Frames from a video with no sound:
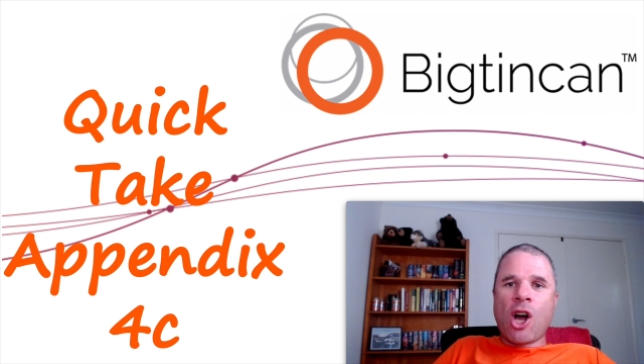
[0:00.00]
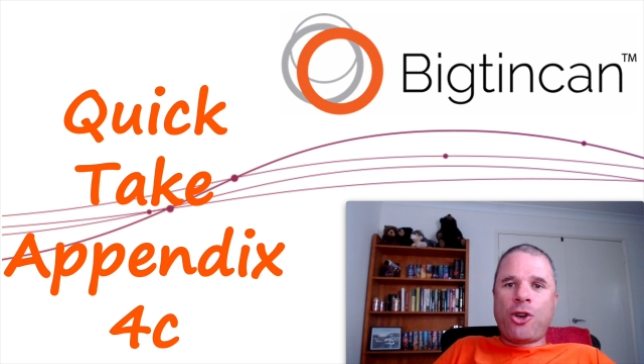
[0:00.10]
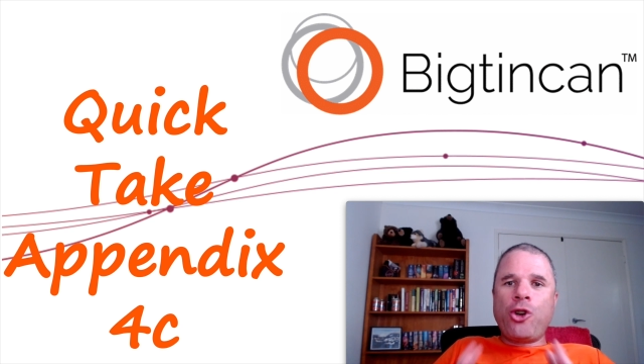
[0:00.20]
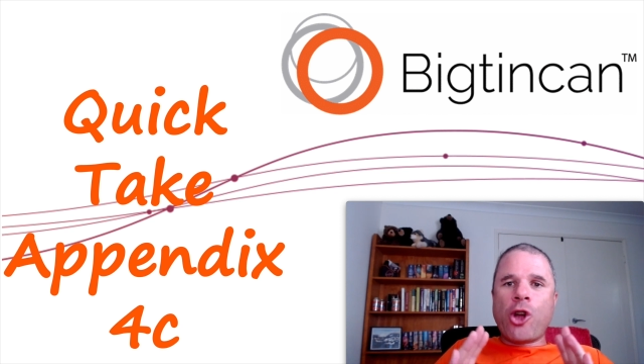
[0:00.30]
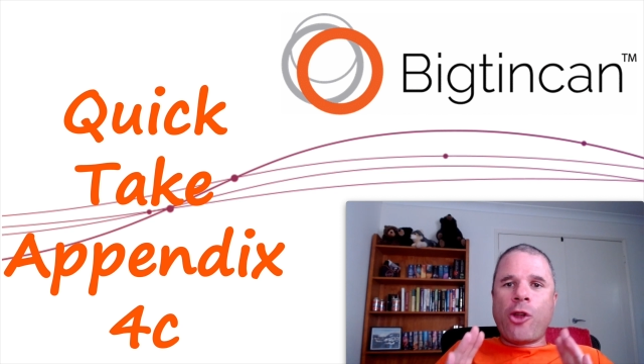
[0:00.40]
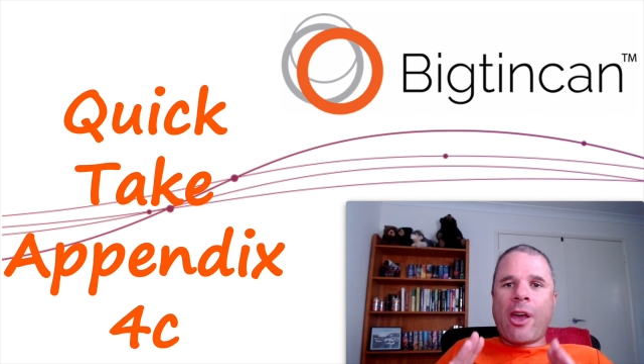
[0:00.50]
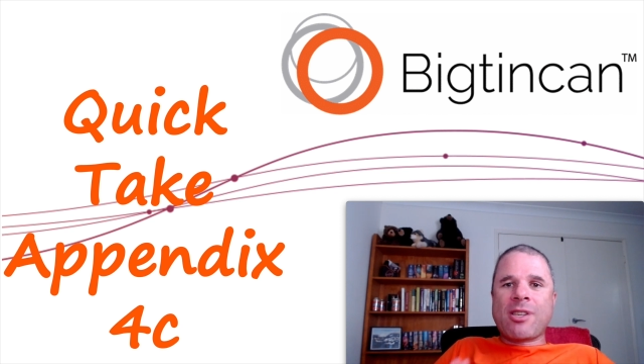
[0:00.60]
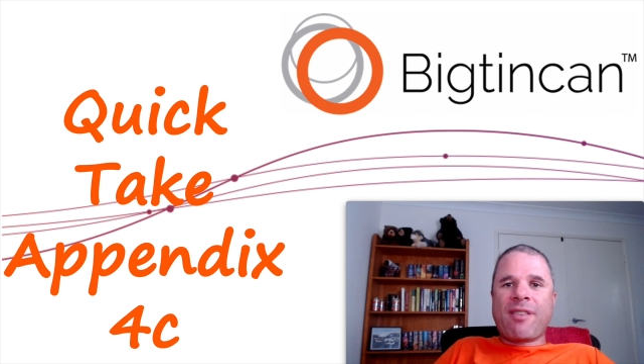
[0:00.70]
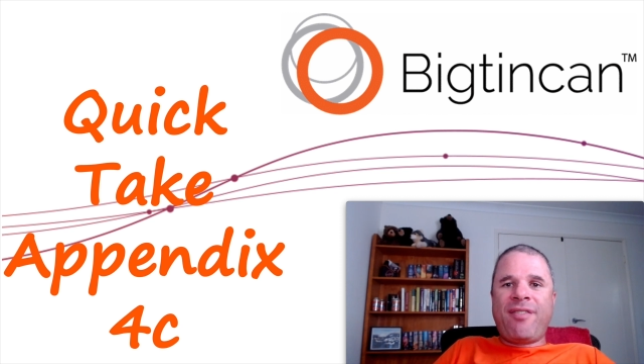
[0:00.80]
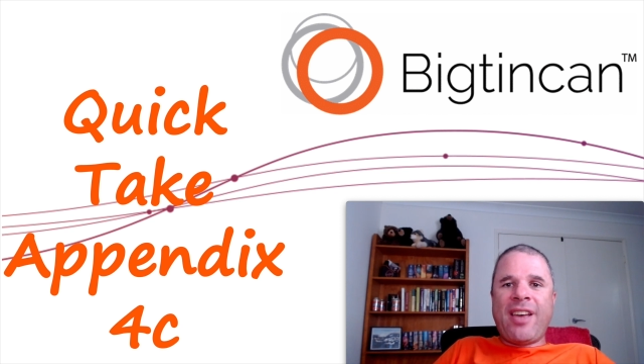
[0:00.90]
I do know there
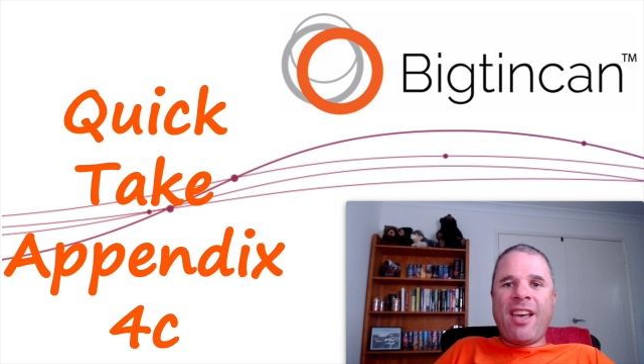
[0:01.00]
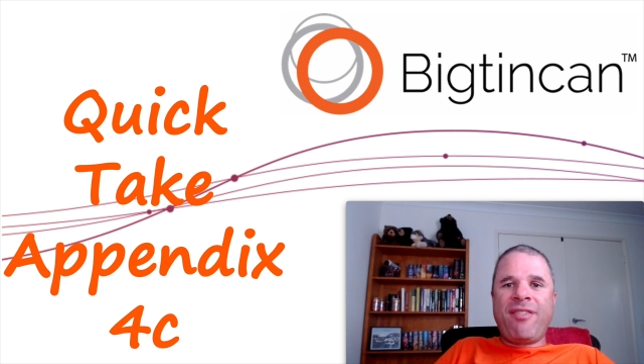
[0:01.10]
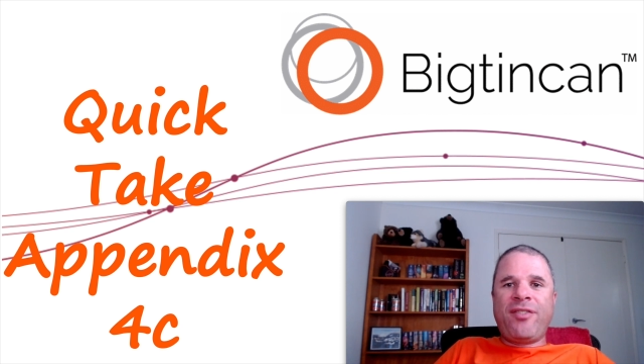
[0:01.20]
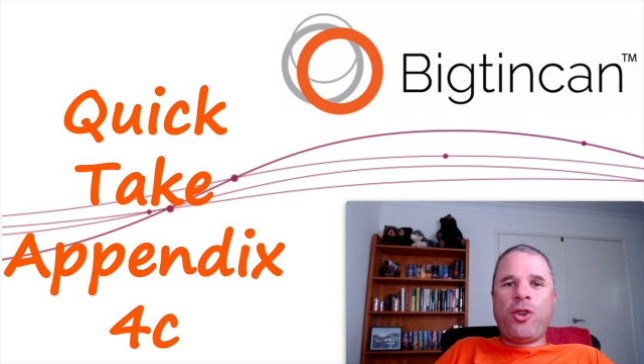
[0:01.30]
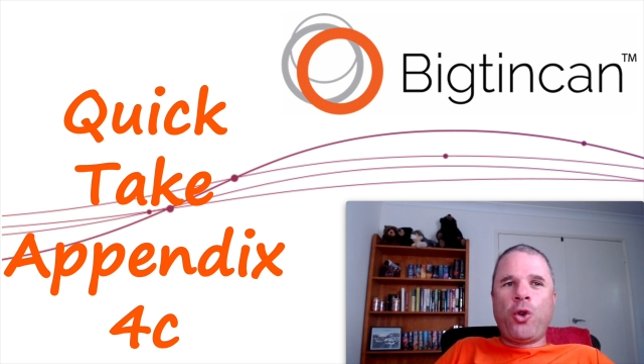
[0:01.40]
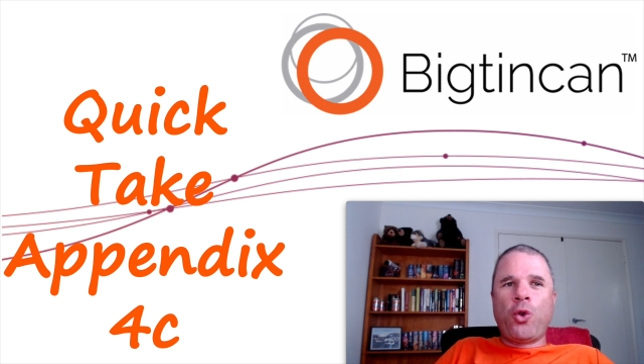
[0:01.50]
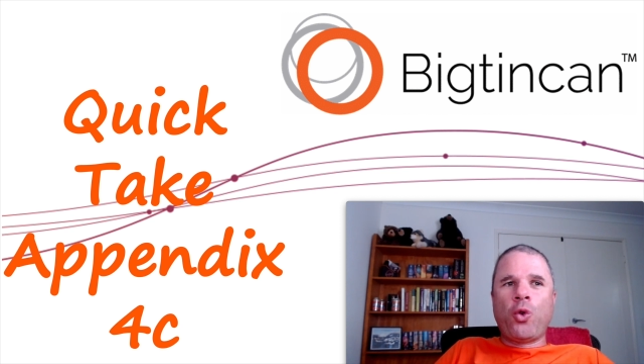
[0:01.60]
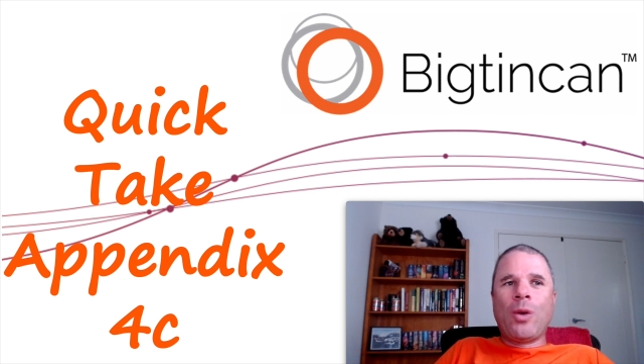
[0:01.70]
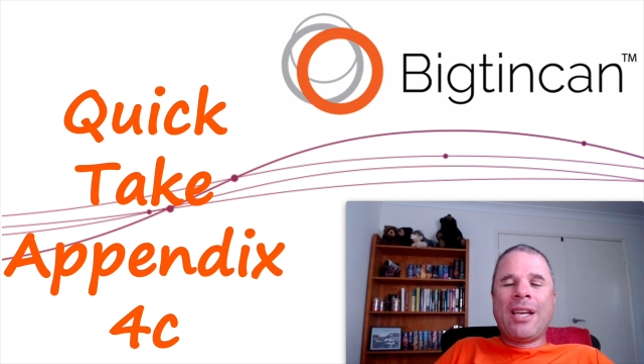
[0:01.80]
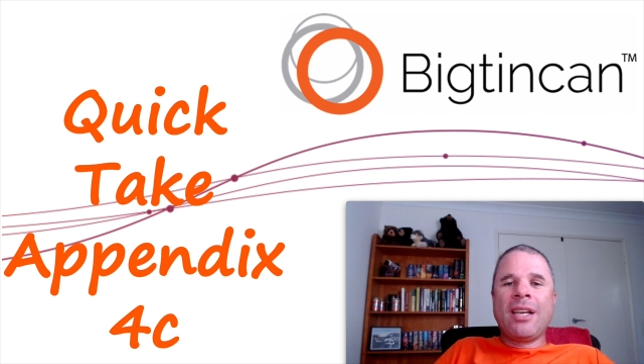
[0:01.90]
is a fair
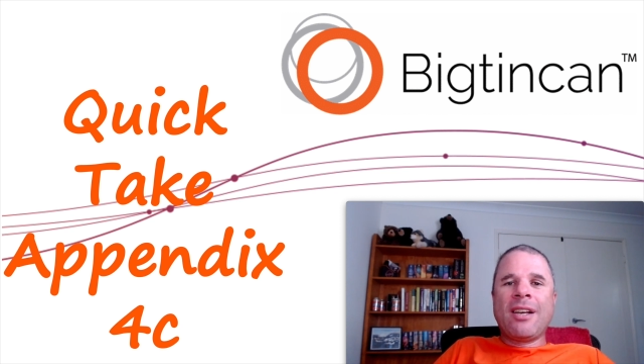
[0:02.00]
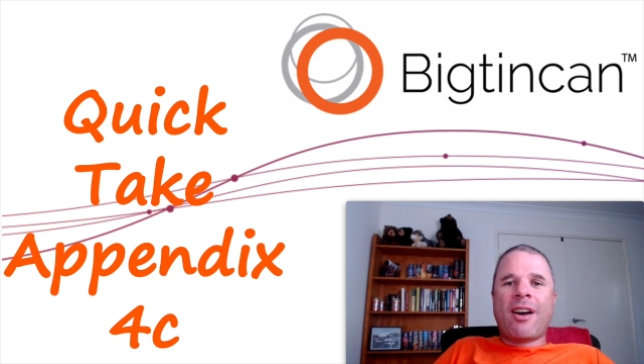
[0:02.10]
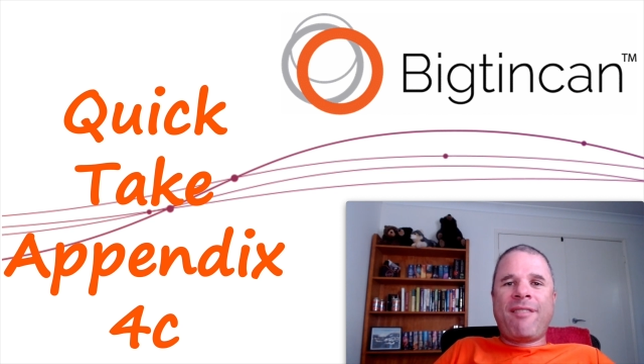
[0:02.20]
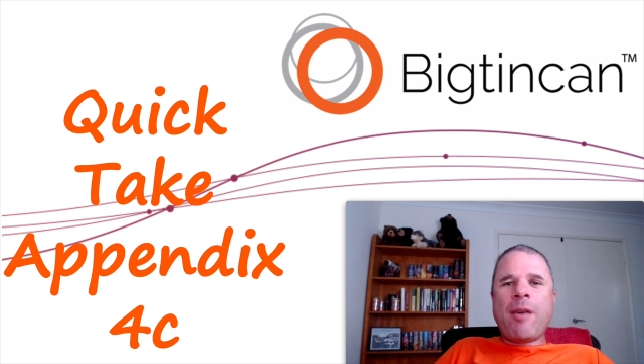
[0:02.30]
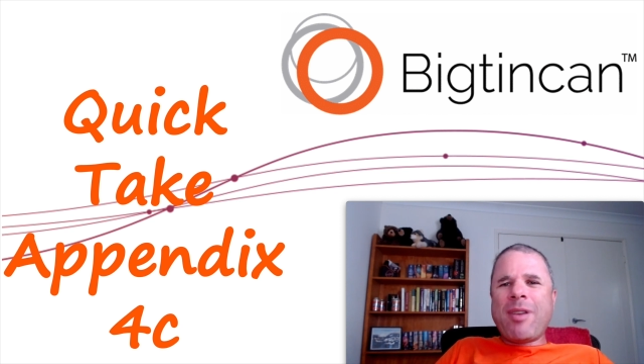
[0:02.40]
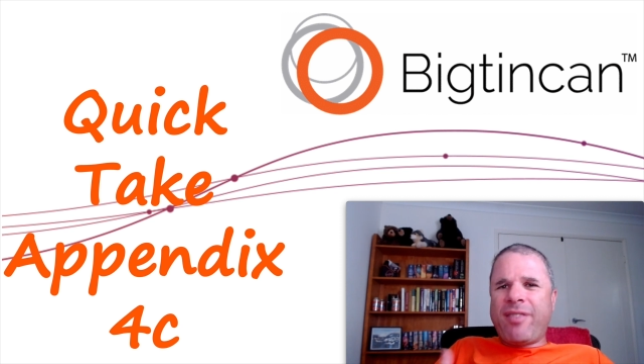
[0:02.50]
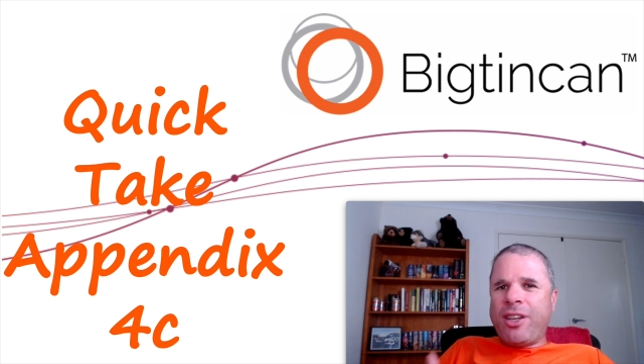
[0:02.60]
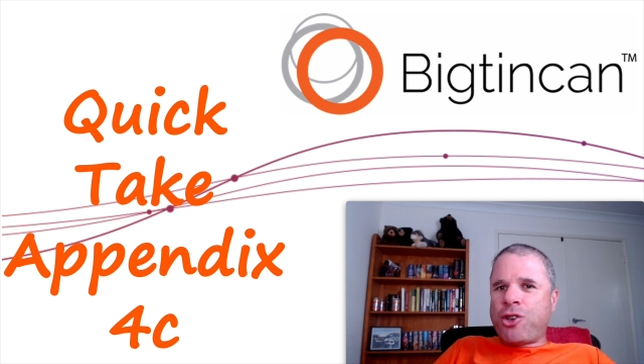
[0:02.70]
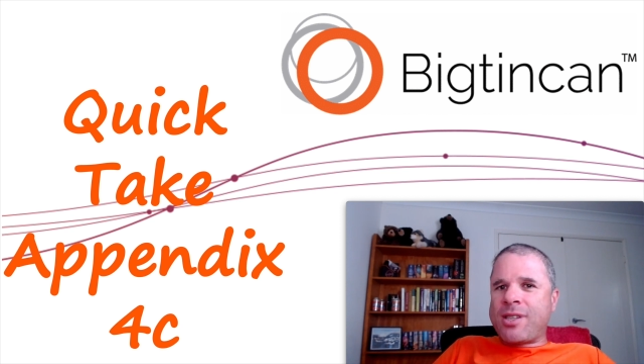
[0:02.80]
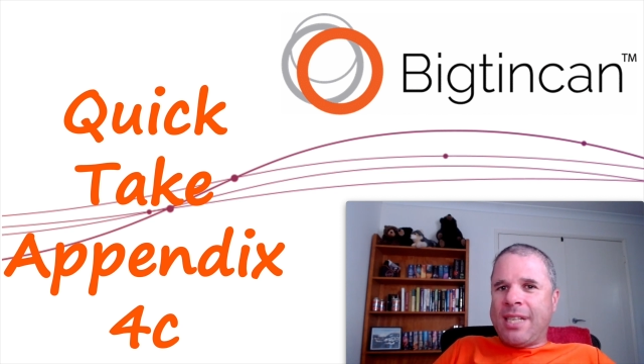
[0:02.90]
bit of
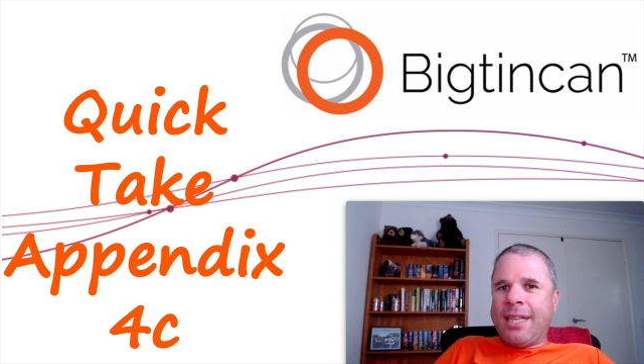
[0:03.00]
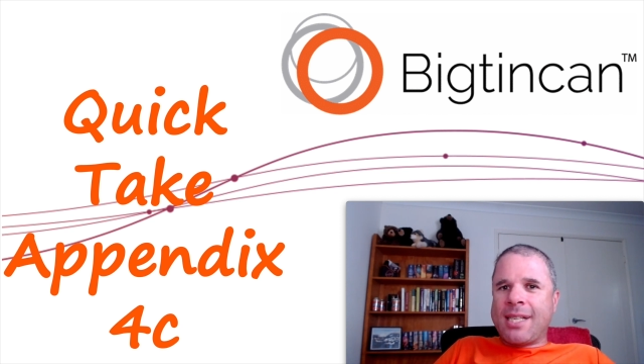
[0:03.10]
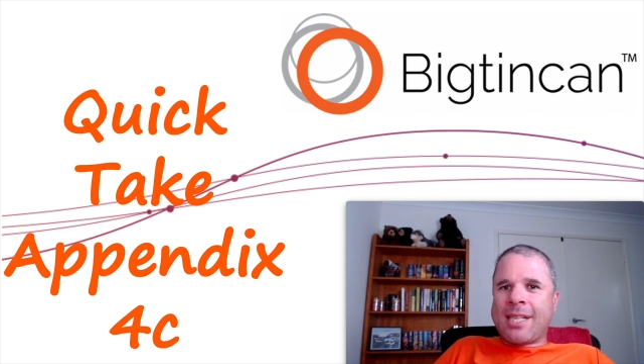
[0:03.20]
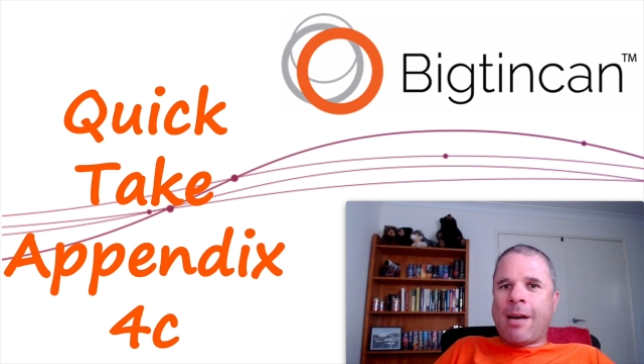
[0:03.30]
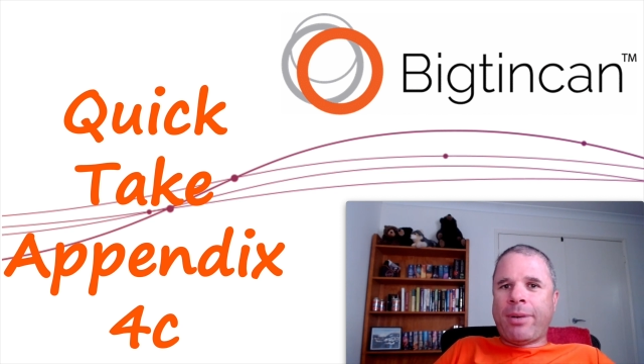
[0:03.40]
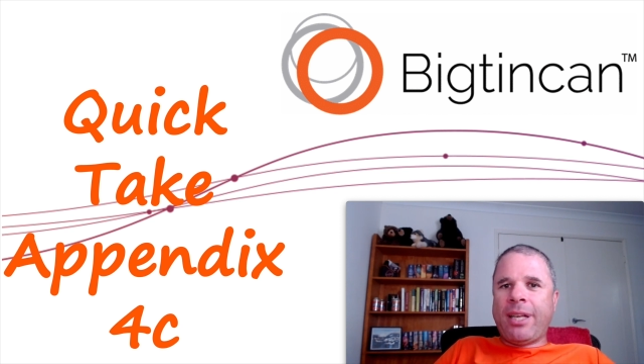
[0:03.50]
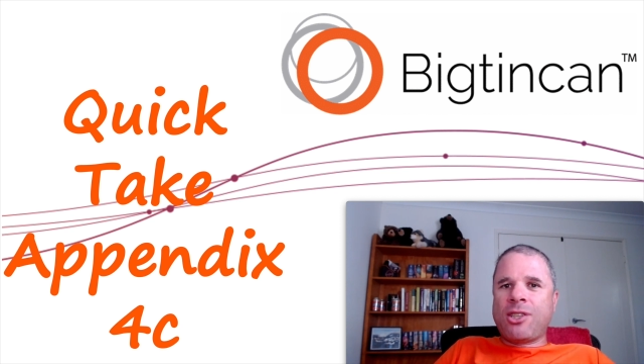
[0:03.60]
interest in this company.